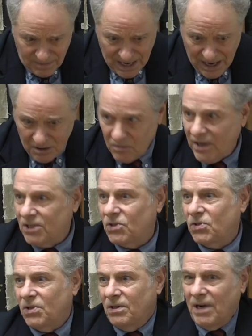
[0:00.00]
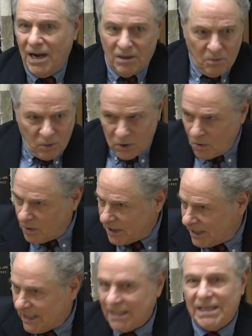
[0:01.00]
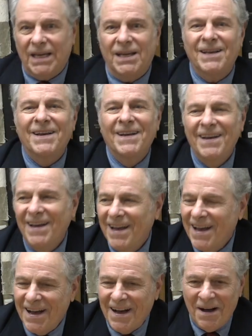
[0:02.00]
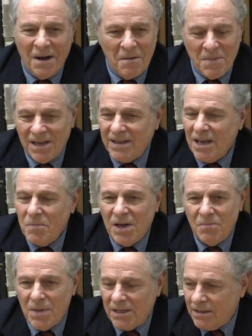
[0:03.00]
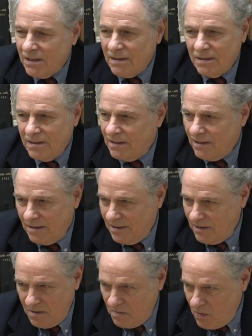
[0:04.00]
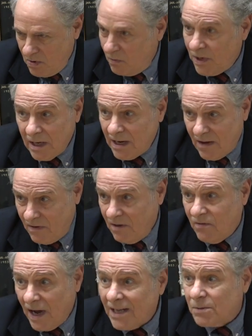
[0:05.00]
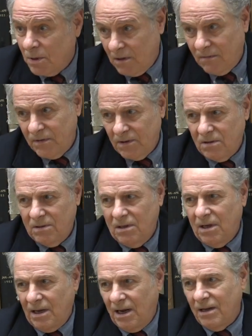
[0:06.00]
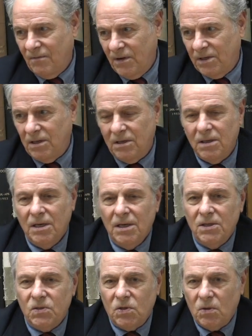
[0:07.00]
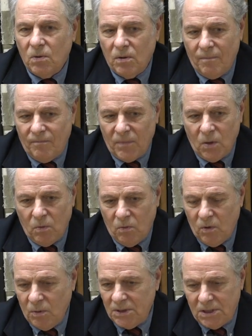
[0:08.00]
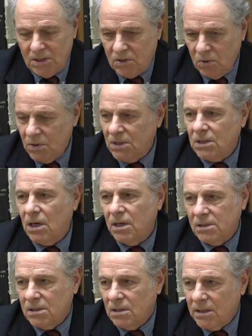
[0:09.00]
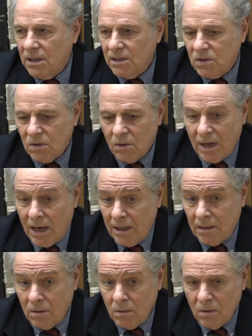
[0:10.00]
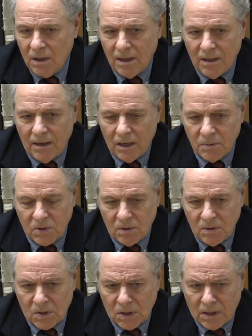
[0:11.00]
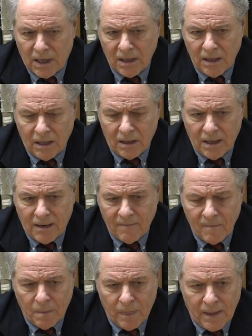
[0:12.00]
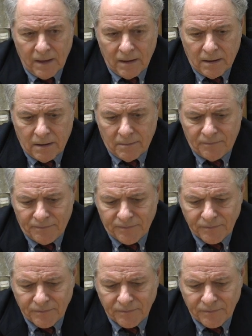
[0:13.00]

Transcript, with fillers: how to register, how to what courses to take. Um, it came in immensely important. We didn't have an advisement office at mm -hmm. FIT, so we would see students constantly, and so I had to help students a lot like that. Um,